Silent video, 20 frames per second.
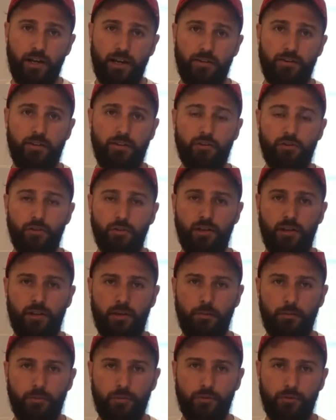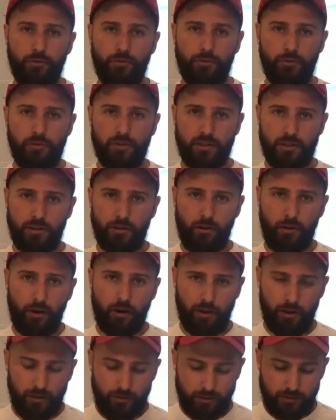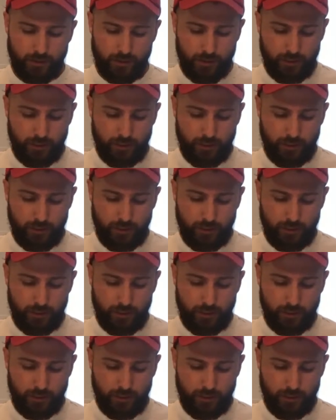and then you'll get a beautiful sear on it.